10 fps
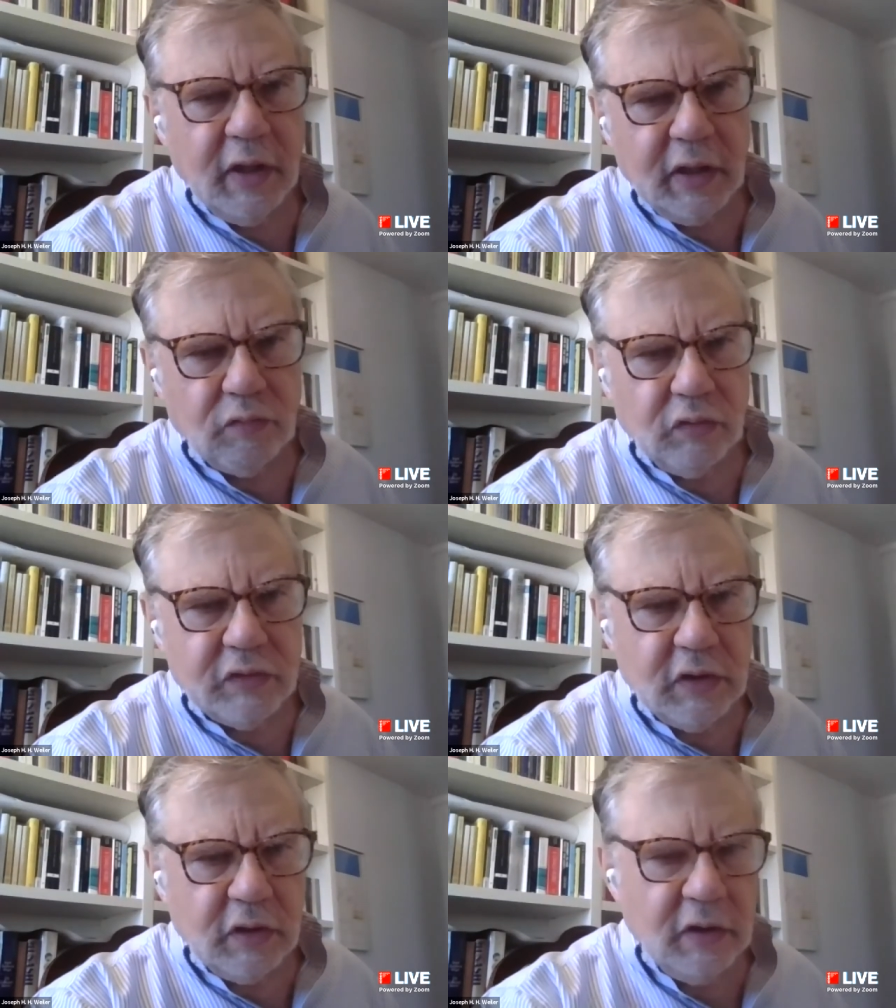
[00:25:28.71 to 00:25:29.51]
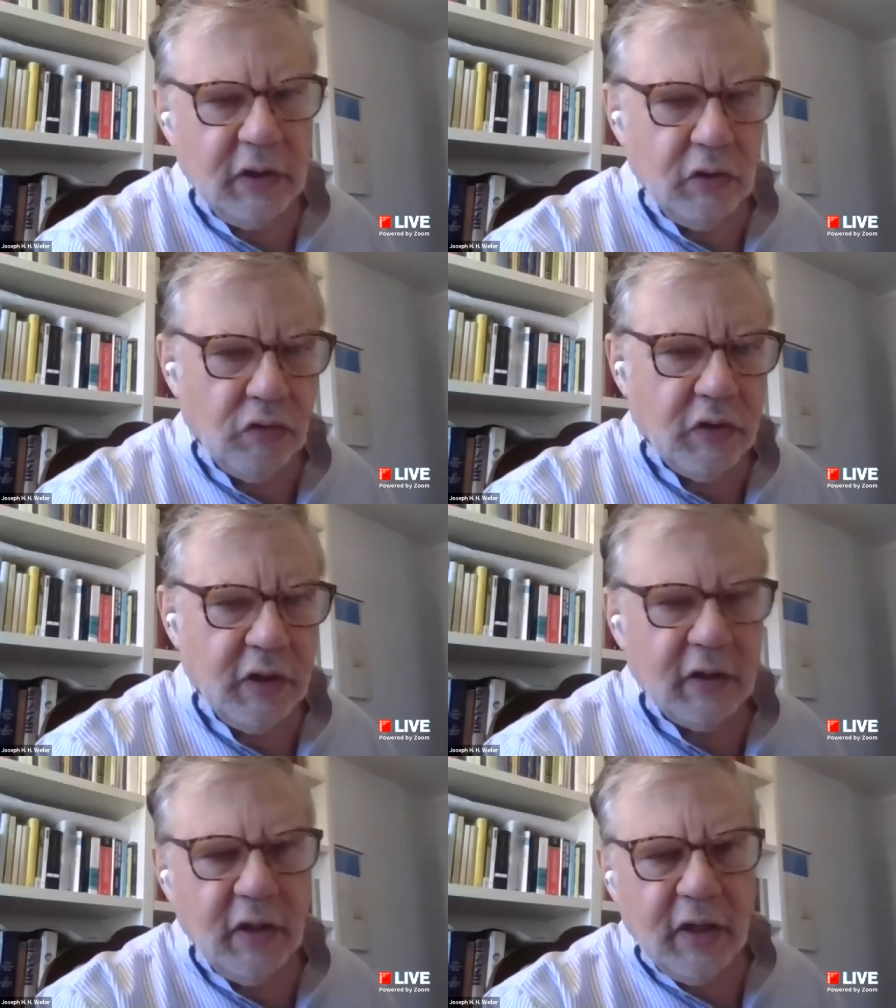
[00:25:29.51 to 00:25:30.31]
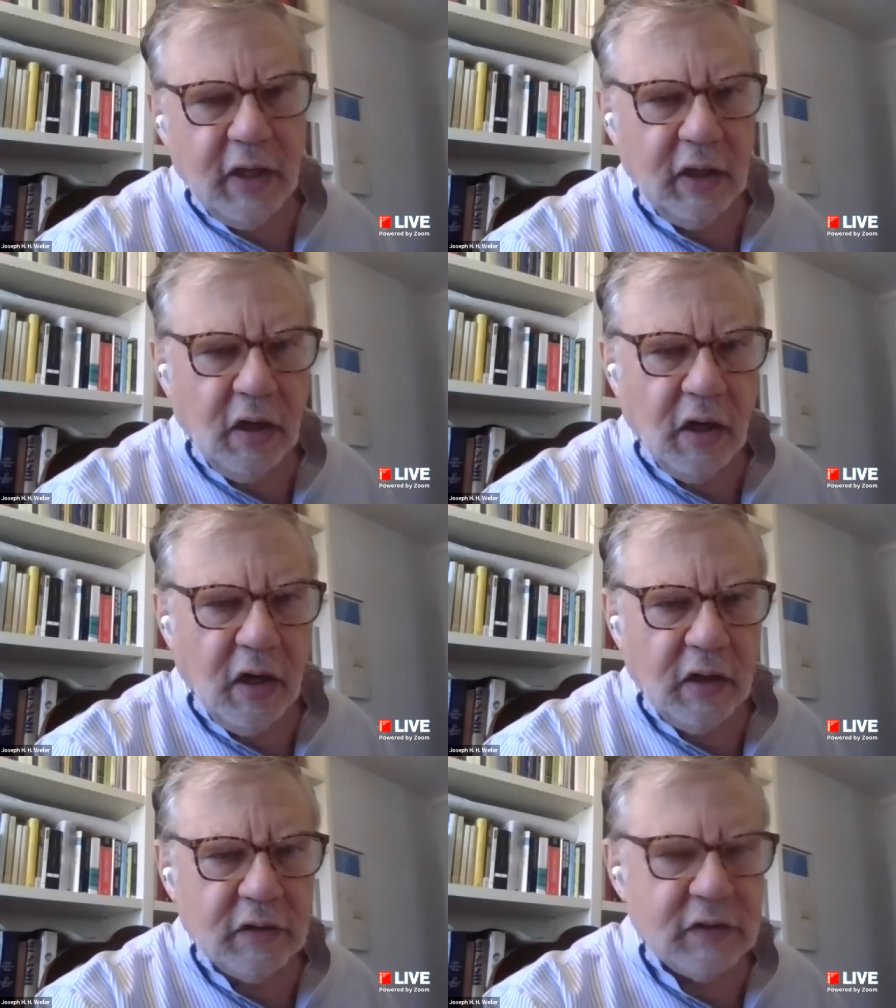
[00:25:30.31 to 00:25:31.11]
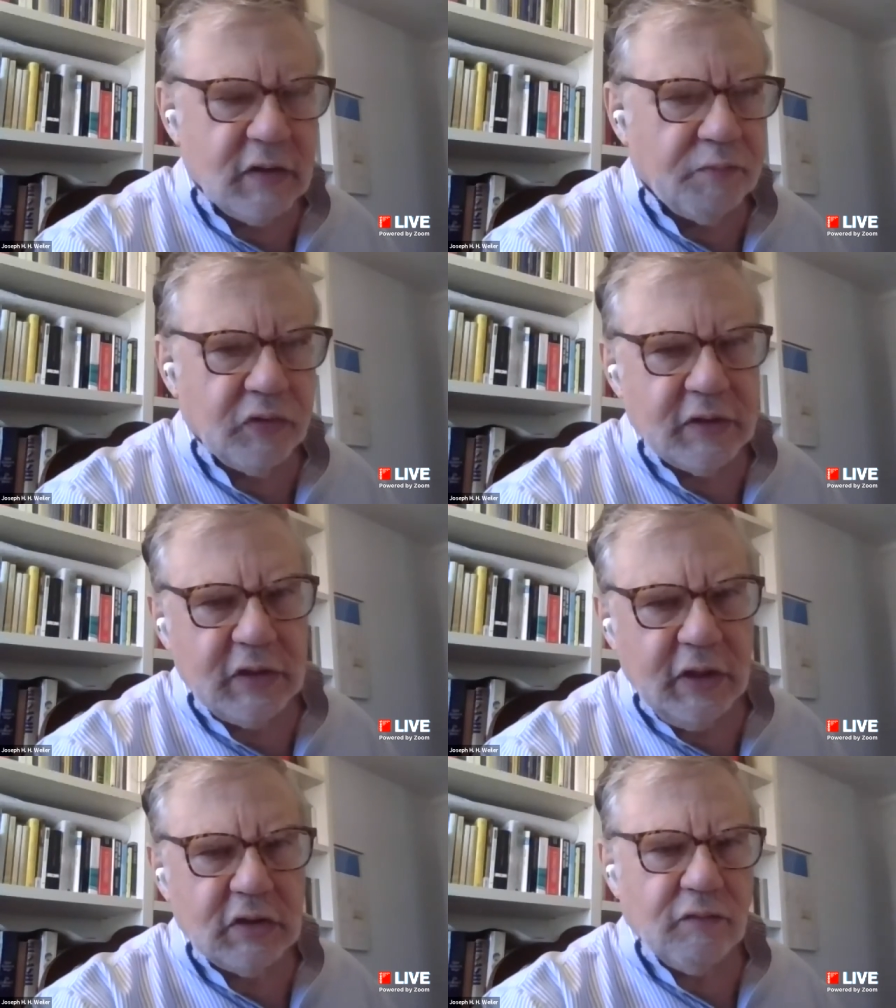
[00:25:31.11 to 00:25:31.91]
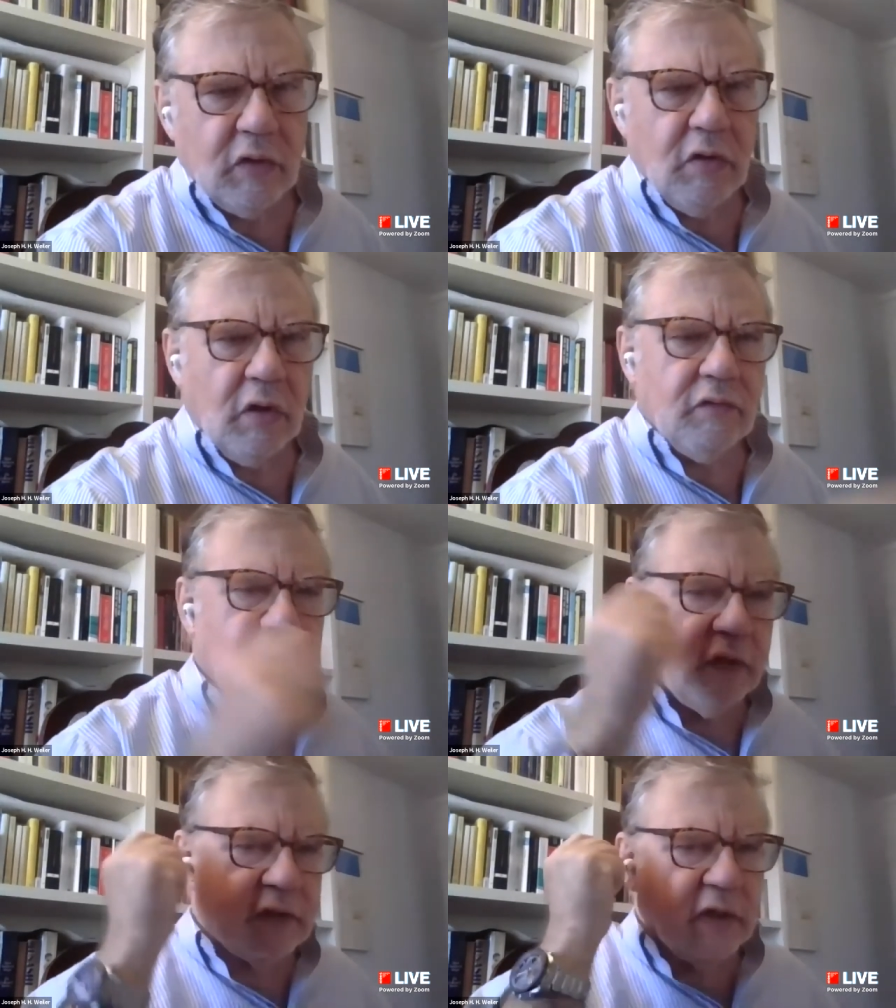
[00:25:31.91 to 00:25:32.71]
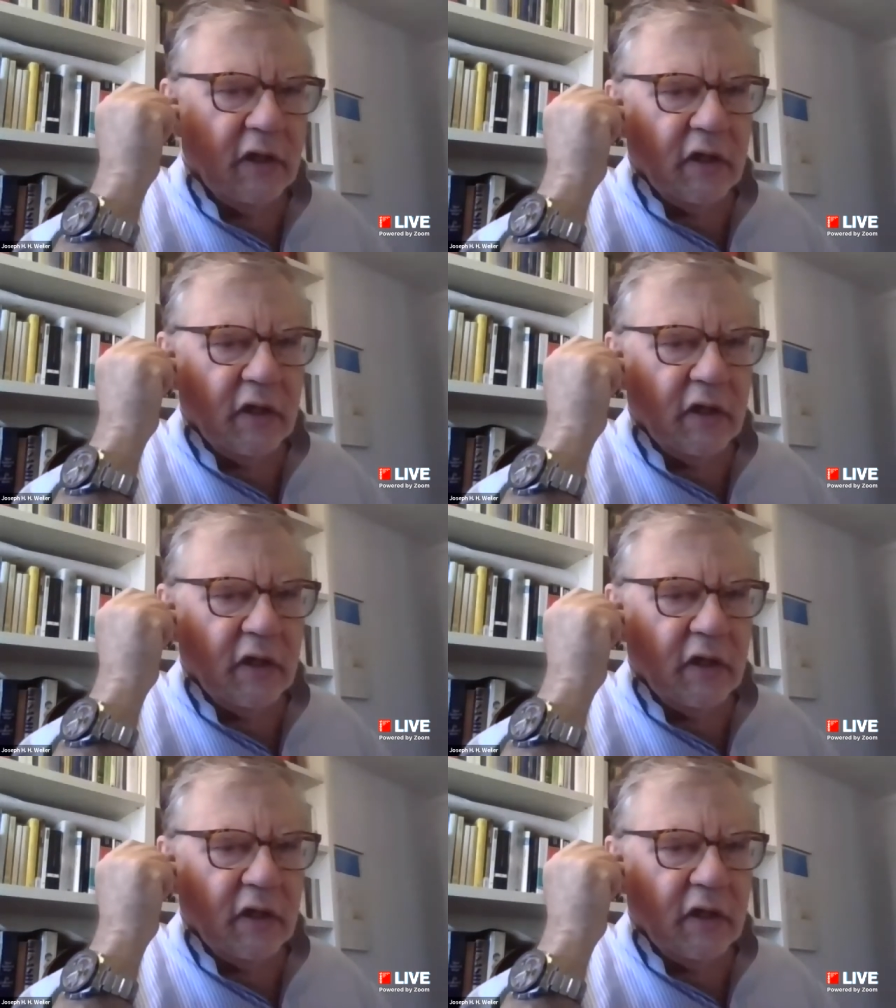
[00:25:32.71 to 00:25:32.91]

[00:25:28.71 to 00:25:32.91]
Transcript: It will certainly, you think, enhance the prestige of the conference.